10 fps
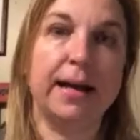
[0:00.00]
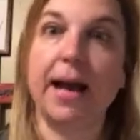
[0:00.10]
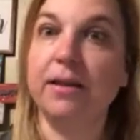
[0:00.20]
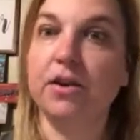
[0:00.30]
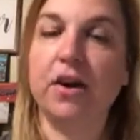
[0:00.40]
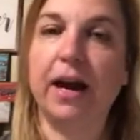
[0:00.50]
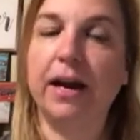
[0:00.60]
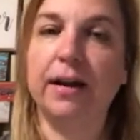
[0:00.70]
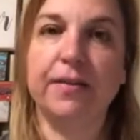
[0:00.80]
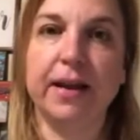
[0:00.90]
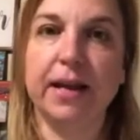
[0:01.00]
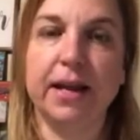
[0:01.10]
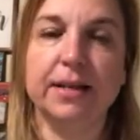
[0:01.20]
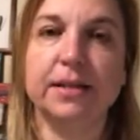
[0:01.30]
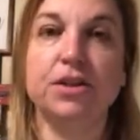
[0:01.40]
like 8th grade, I think it
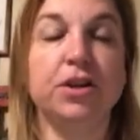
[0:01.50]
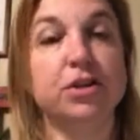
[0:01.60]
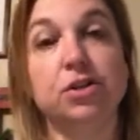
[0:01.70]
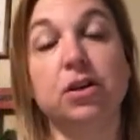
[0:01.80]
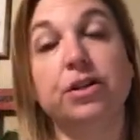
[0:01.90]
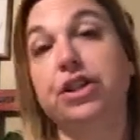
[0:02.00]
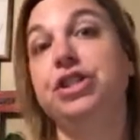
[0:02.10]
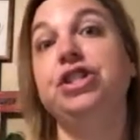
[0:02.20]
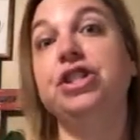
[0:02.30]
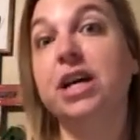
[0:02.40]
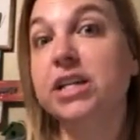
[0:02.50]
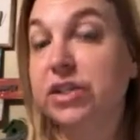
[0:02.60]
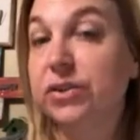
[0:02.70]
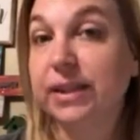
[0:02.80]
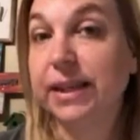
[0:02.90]
is, then you can start. She
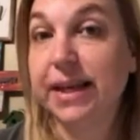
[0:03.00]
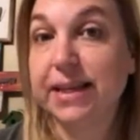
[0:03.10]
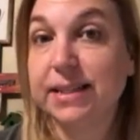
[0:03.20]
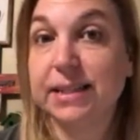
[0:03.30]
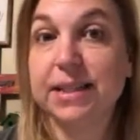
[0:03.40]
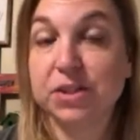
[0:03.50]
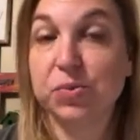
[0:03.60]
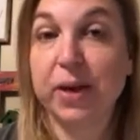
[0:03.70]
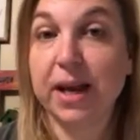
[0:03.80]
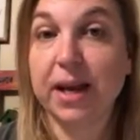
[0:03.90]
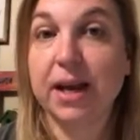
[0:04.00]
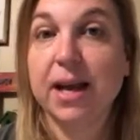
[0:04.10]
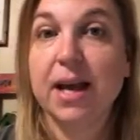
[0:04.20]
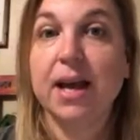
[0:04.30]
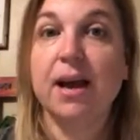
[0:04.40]
just released this week
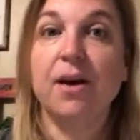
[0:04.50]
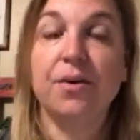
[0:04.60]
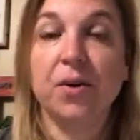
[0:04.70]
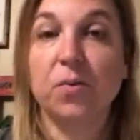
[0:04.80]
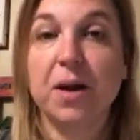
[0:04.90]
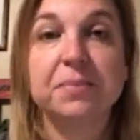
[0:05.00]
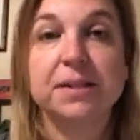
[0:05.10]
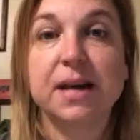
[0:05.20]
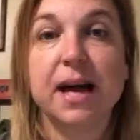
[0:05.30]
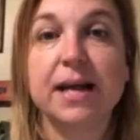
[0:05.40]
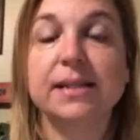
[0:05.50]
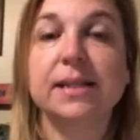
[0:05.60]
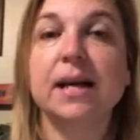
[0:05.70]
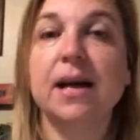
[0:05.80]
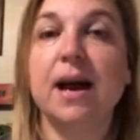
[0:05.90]
on her
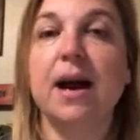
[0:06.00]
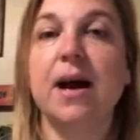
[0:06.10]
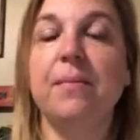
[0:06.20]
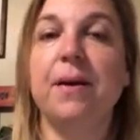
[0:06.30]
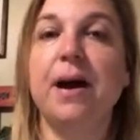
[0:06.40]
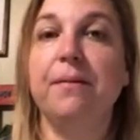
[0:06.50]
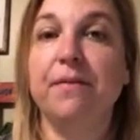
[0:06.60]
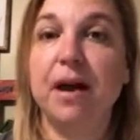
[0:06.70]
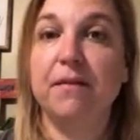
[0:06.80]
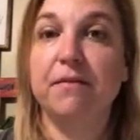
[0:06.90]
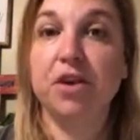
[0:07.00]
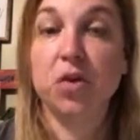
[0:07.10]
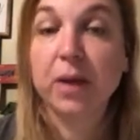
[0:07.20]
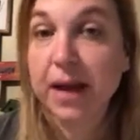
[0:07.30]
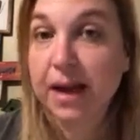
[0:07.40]
website a
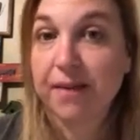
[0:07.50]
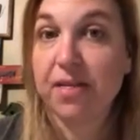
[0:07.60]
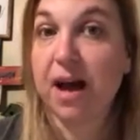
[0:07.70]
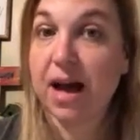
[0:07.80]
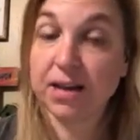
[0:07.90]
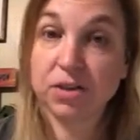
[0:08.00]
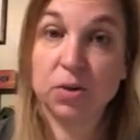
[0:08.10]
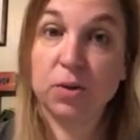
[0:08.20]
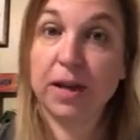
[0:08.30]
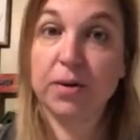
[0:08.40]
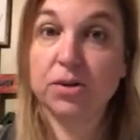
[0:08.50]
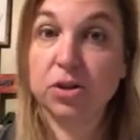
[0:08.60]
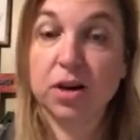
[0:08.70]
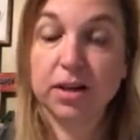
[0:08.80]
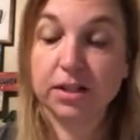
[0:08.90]
viewing of the high school language
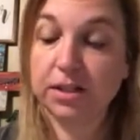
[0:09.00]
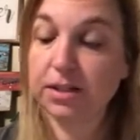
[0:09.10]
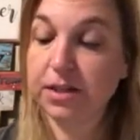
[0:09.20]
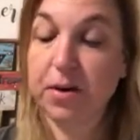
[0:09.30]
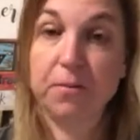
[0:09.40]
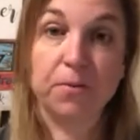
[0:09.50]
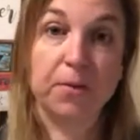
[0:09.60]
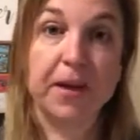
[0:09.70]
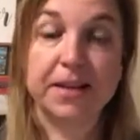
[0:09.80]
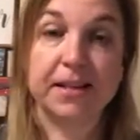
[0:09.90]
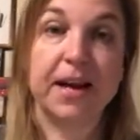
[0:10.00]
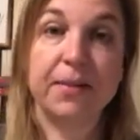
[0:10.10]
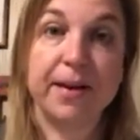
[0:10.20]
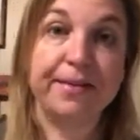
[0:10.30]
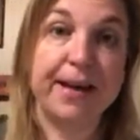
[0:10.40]
arts, so I'm really excited
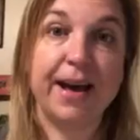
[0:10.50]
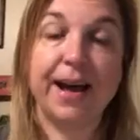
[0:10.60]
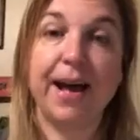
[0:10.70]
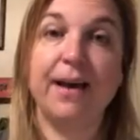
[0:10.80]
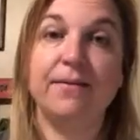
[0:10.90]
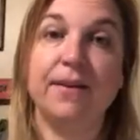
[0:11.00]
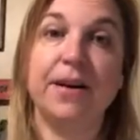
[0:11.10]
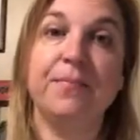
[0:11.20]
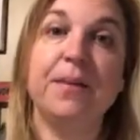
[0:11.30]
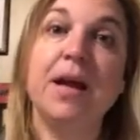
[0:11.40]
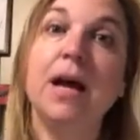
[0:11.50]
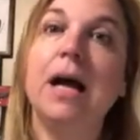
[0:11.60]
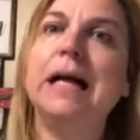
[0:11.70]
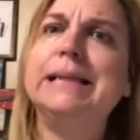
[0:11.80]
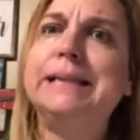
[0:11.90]
about that. I have
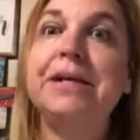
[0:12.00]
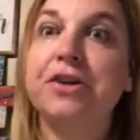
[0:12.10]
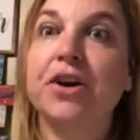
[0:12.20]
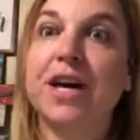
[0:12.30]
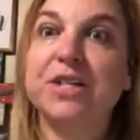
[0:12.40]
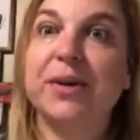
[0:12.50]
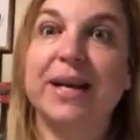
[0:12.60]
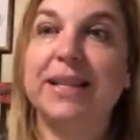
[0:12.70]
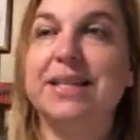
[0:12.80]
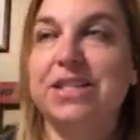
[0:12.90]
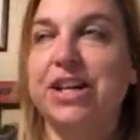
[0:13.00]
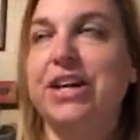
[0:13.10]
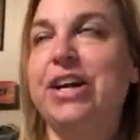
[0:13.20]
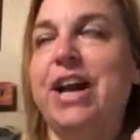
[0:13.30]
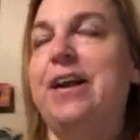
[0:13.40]
a senior graduating this
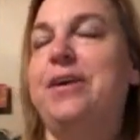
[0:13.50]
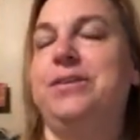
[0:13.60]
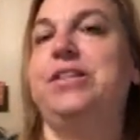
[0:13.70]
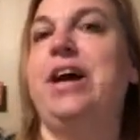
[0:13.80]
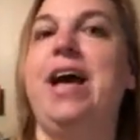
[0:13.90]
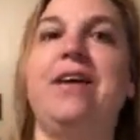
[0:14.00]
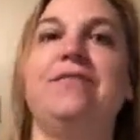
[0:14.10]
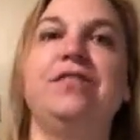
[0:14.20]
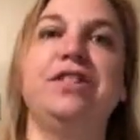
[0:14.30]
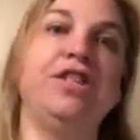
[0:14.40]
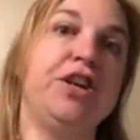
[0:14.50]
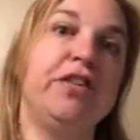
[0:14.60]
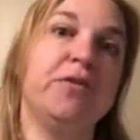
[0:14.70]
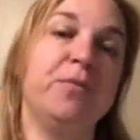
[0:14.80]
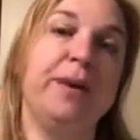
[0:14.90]
year, and I also have 2
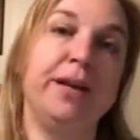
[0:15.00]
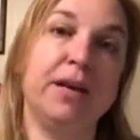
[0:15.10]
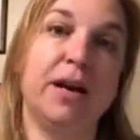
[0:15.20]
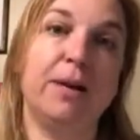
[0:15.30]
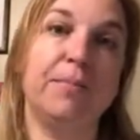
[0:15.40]
that will be